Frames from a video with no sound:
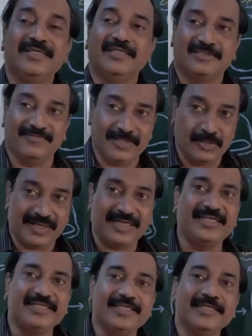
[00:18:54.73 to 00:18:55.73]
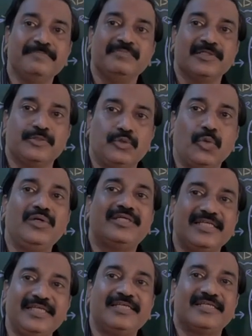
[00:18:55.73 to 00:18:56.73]
So when you are eating, don't
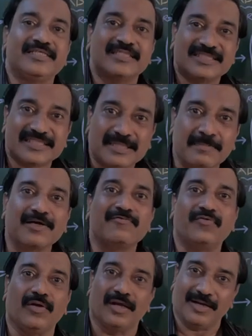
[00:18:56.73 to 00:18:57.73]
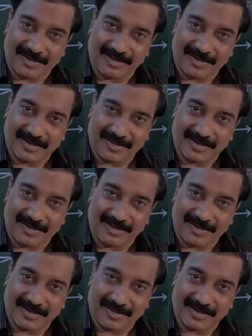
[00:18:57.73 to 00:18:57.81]
eat stomach full.